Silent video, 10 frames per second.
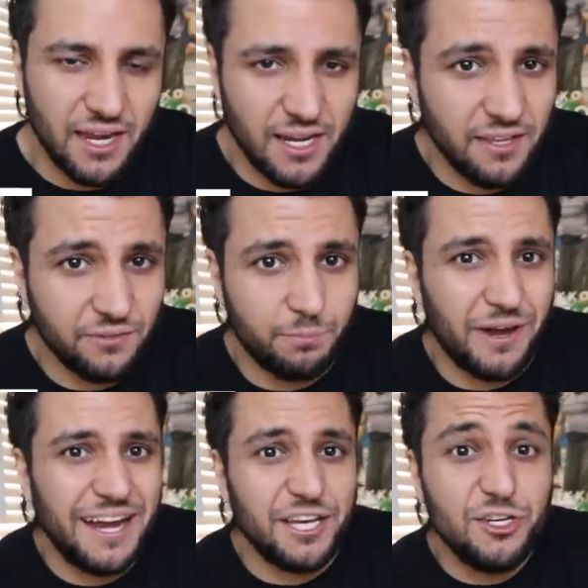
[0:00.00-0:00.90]
that is
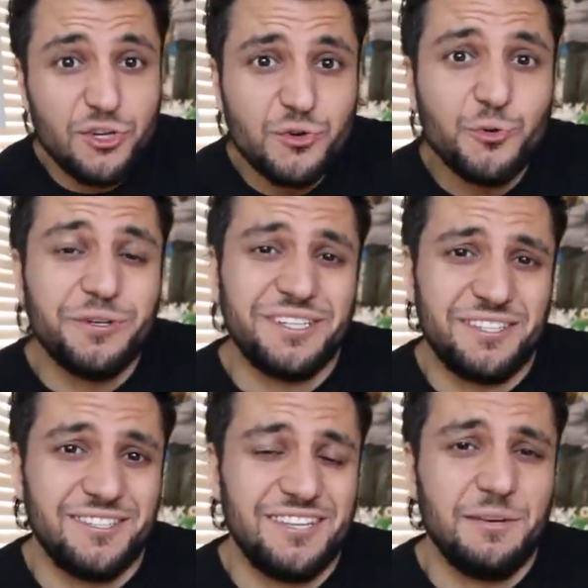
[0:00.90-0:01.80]
brand new
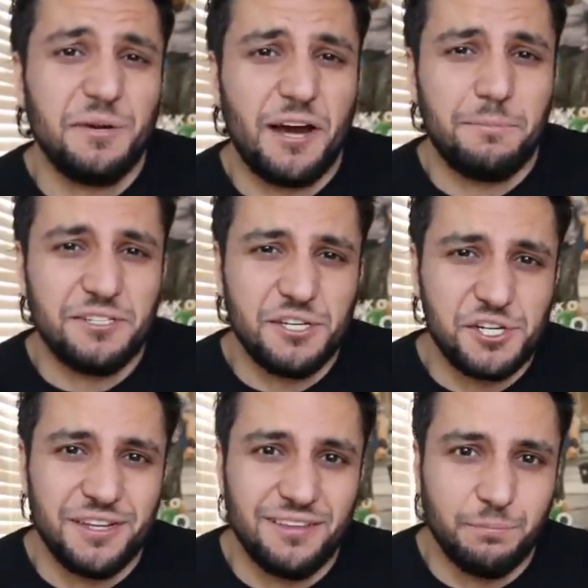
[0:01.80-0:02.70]
to team
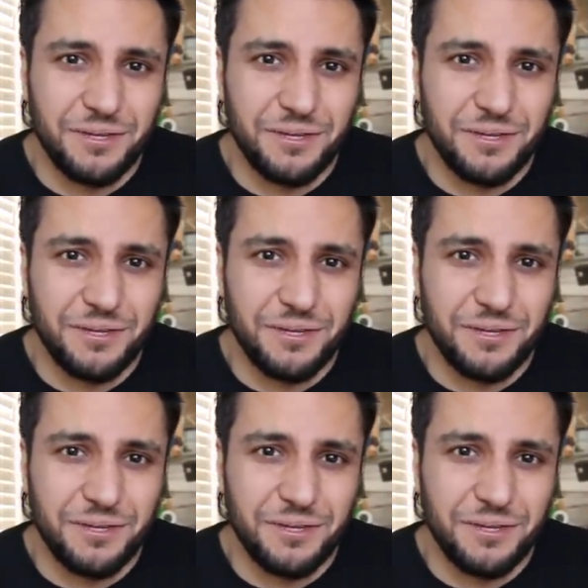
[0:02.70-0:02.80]
competitions,